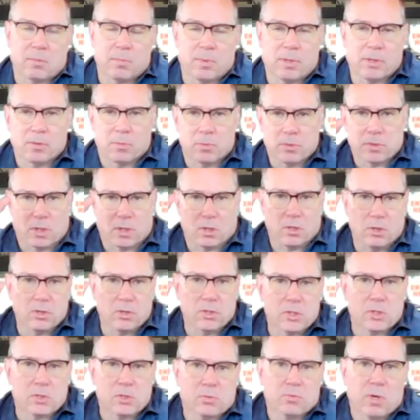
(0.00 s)
But there was a good
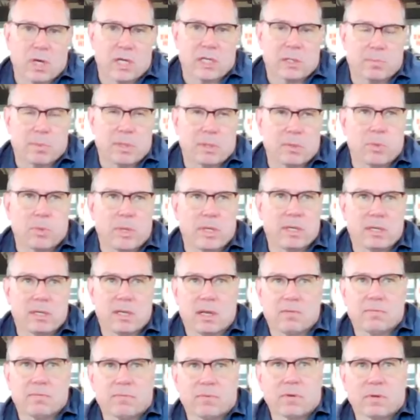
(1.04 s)
stretch between
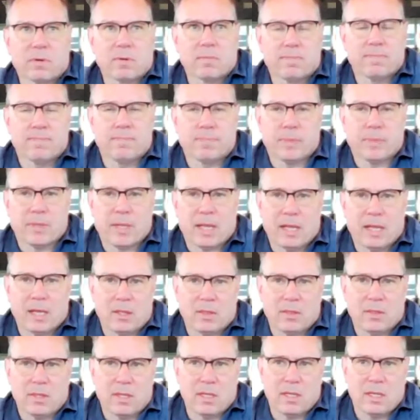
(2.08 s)
Denver
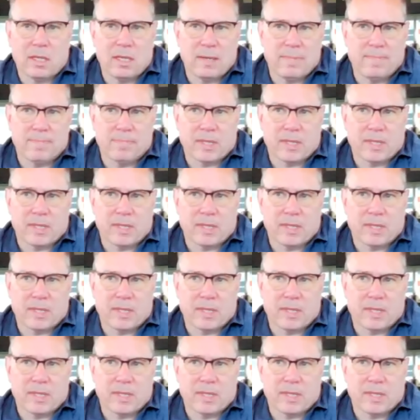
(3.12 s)
and the